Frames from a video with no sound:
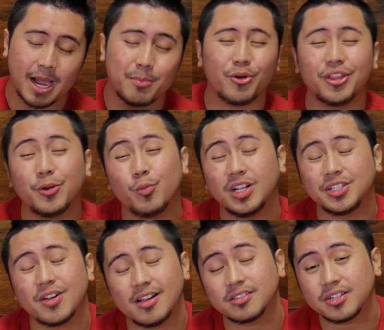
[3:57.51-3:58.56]
I'm more than
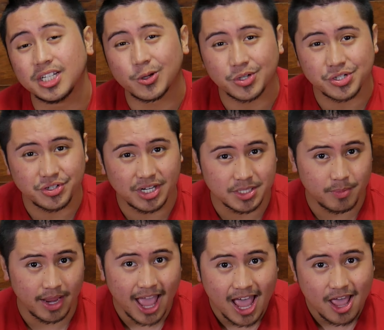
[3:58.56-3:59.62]
willing to answer any question you guys
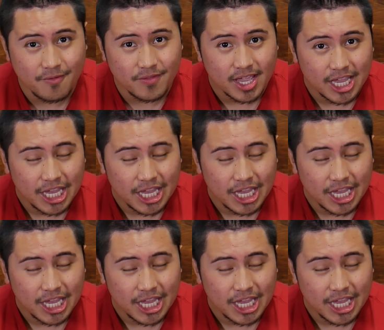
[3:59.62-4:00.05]
may have.